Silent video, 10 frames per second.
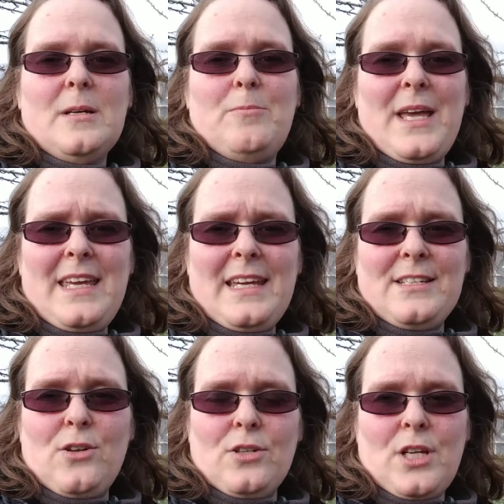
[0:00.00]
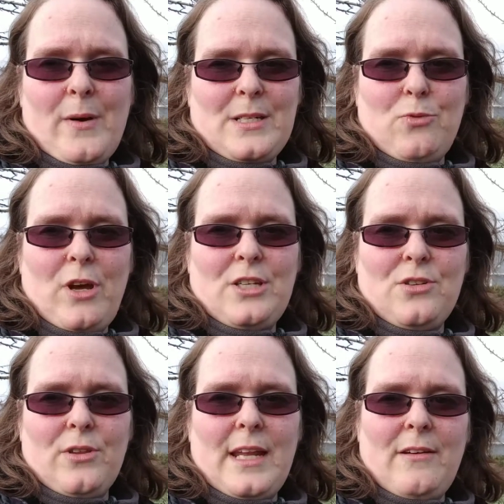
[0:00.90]
B, it's not so
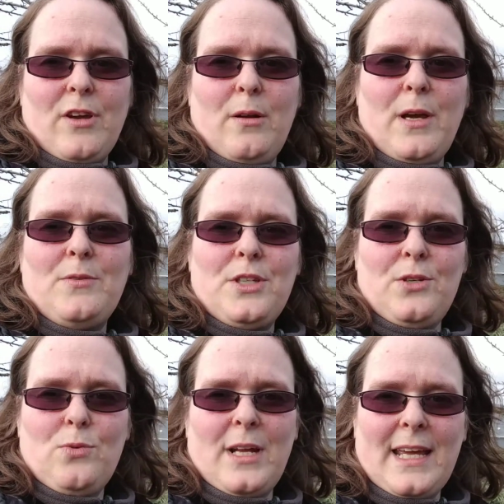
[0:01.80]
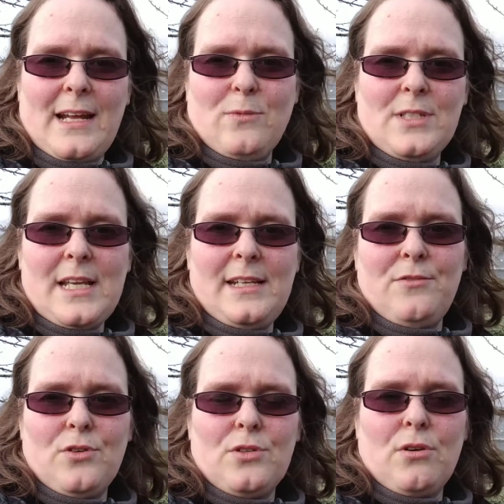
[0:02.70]
aspirational they're never going to be able to use one again once they
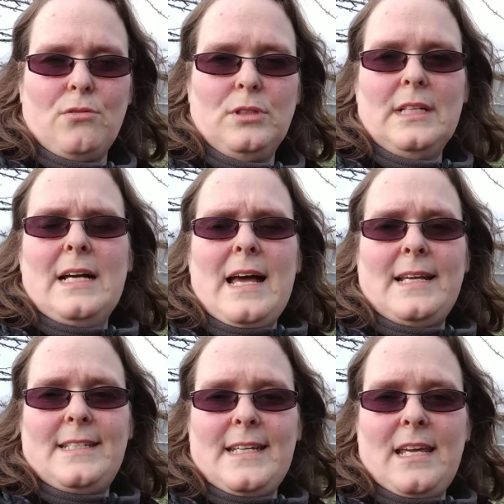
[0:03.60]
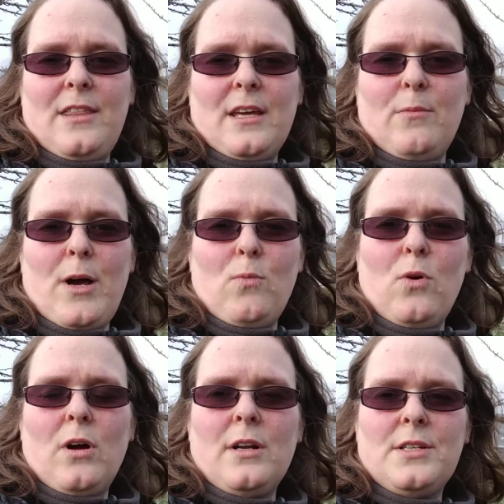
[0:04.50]
leave your school, and C, think about
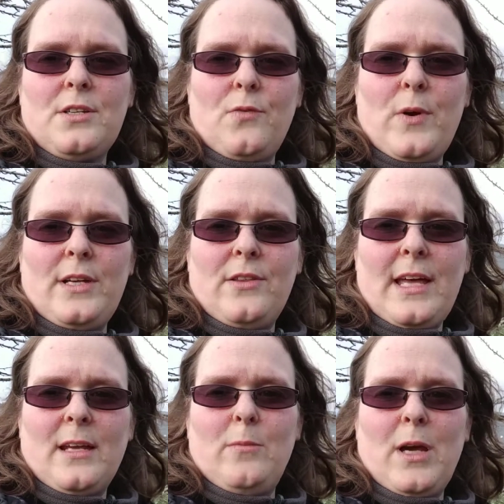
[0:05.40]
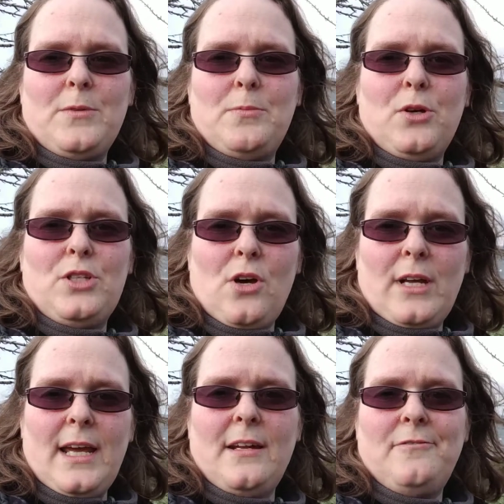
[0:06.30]
what kind of software you're then going to be able to put
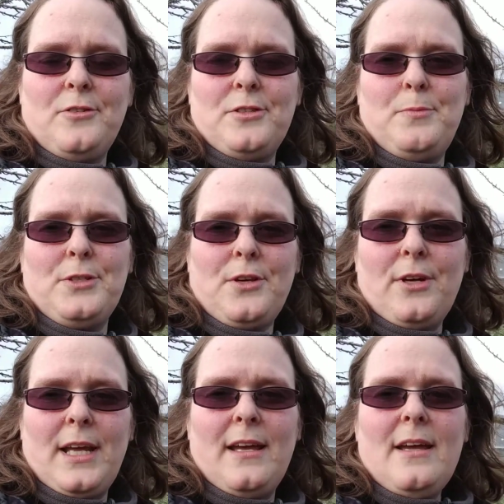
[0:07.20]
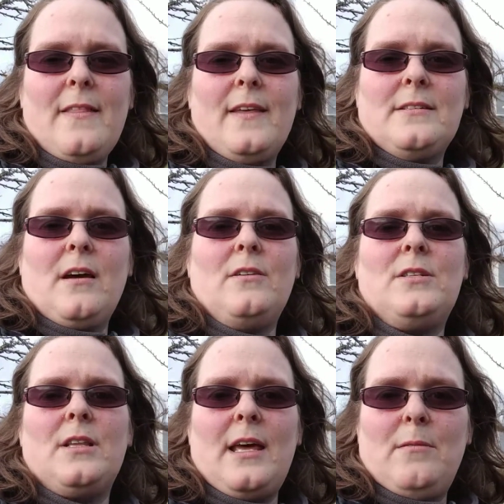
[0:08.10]
on it and afford to put on it that's going
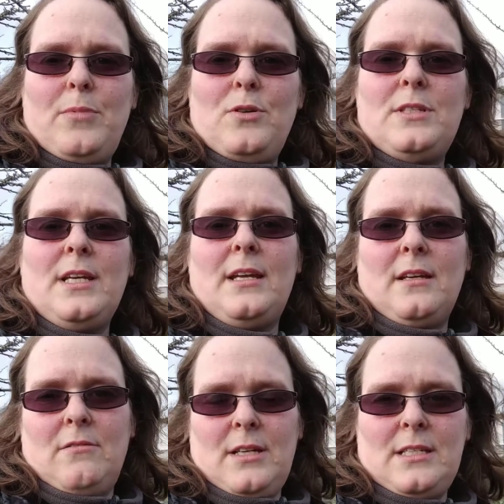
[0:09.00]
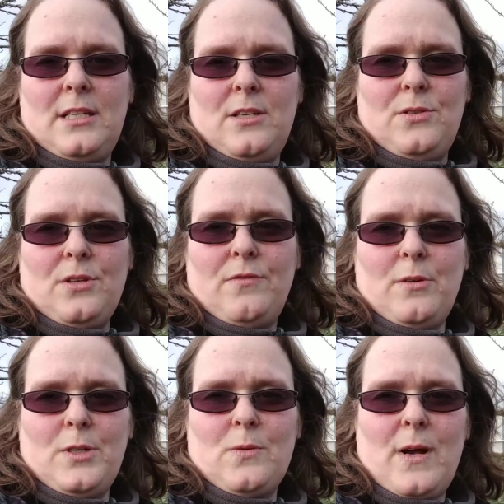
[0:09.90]
to then boost it and increase the use of
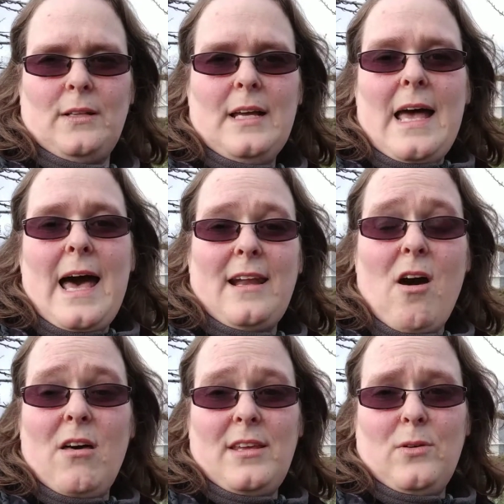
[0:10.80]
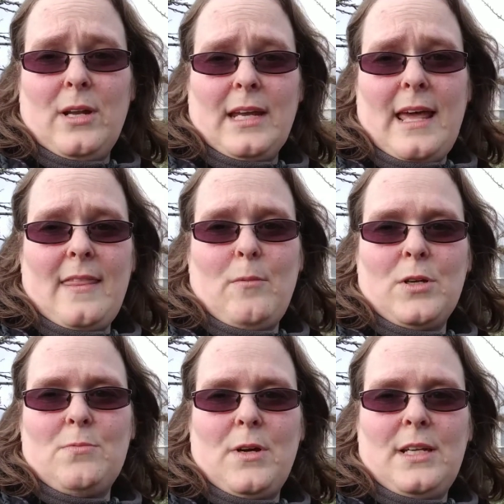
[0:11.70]
them as well. And are you going to get that
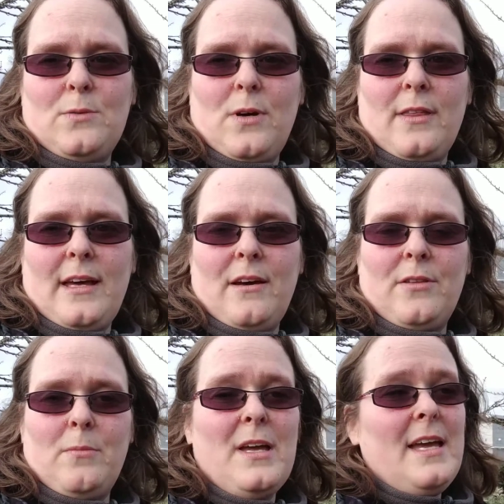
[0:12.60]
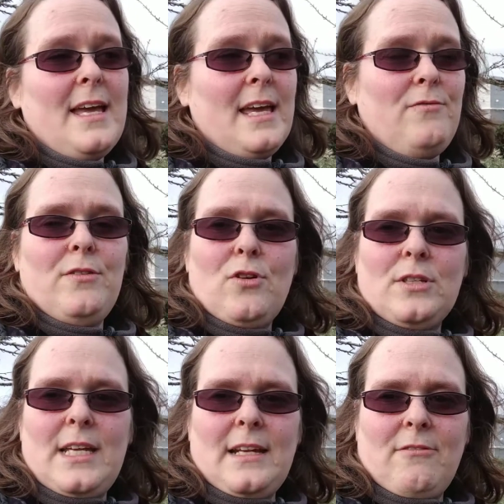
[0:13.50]
much money's worth out of them? If you've
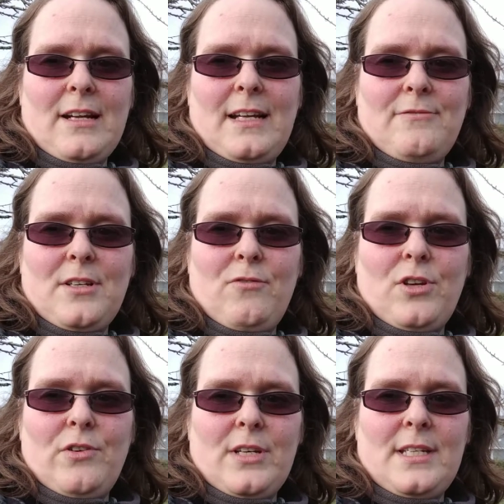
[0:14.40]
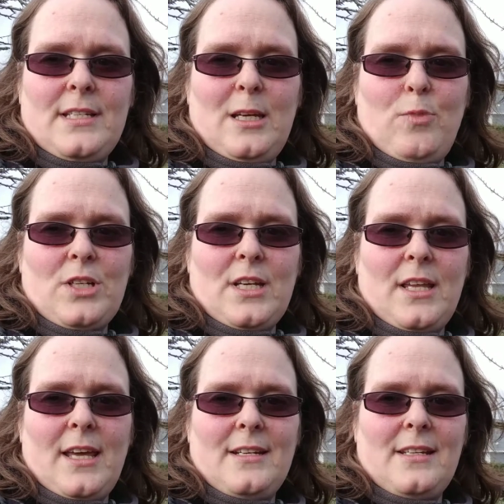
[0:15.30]
got 10 grand left over in your ICT budget at
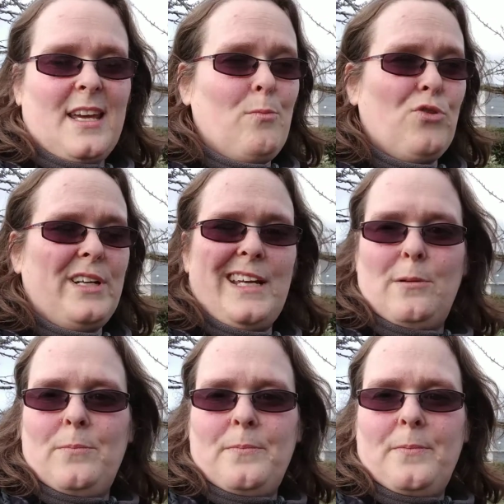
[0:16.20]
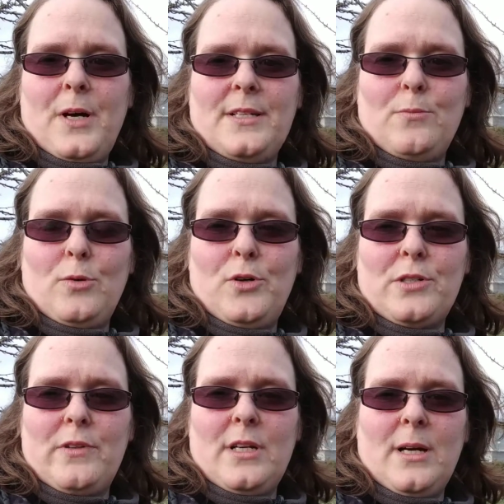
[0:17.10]
the end of the year, brilliant, buy some more
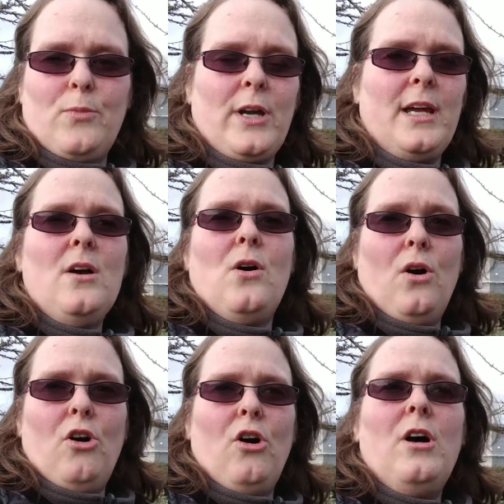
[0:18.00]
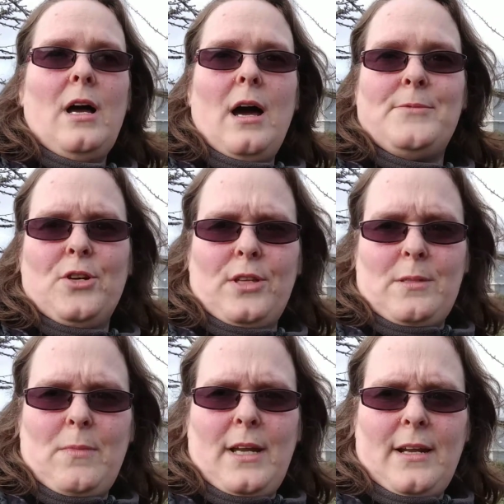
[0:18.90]
books for the library, or I'm sure there's
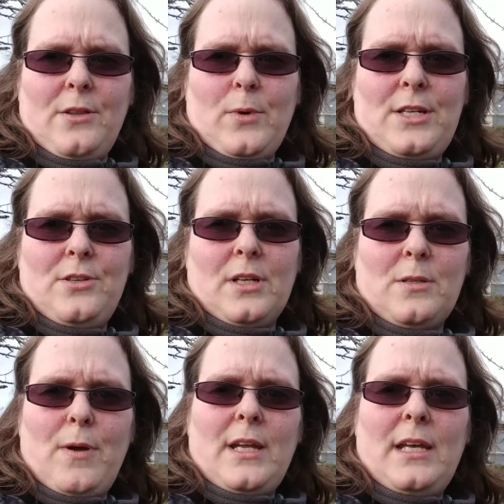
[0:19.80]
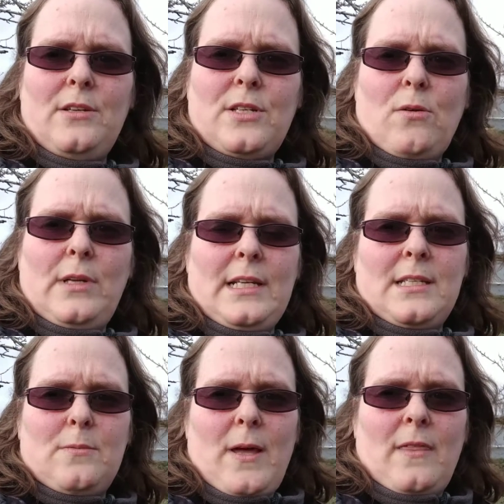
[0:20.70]
a million other ways you can spend it. You don't need to
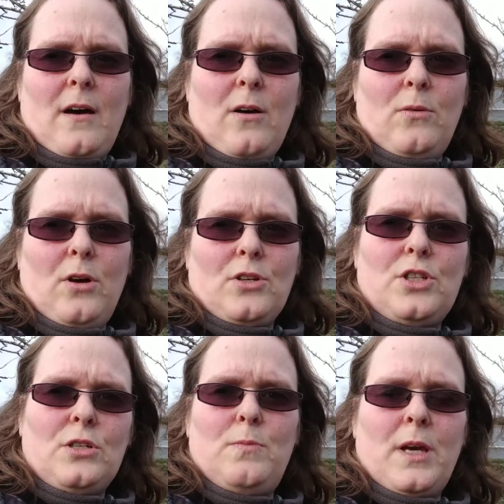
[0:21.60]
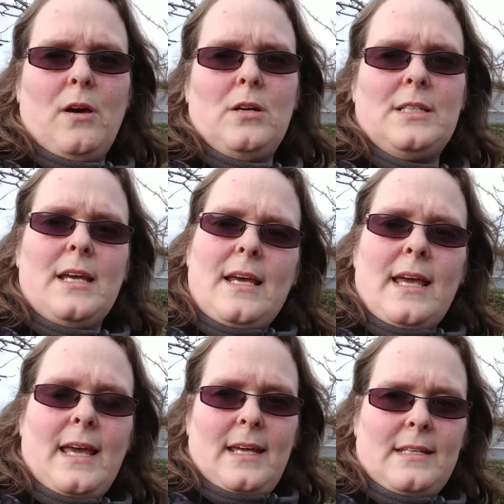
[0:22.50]
spend the whole lot just because
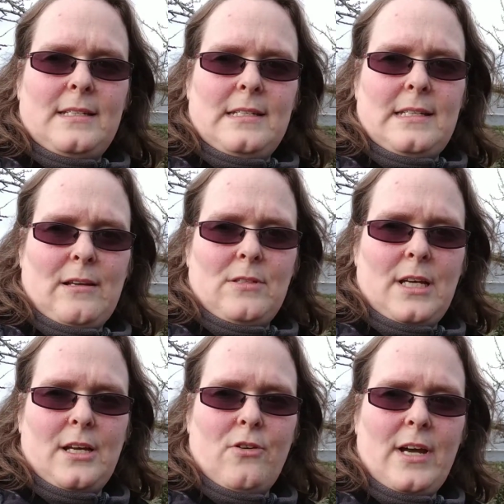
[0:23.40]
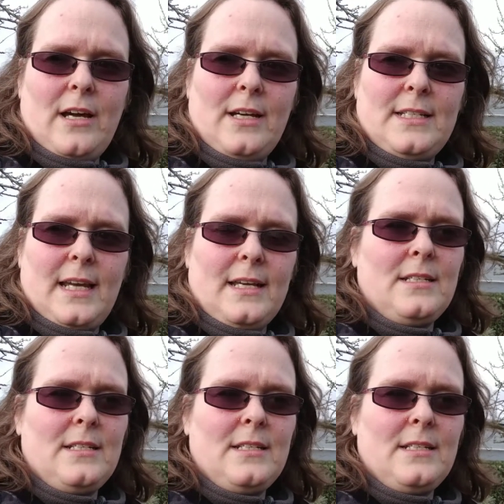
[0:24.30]
it sounds like a great idea.